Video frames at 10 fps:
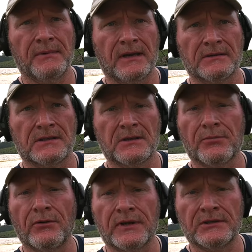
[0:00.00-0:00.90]
because it's a
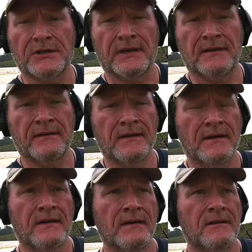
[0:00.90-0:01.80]
broken chain.
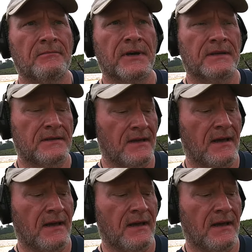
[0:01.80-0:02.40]
But uh,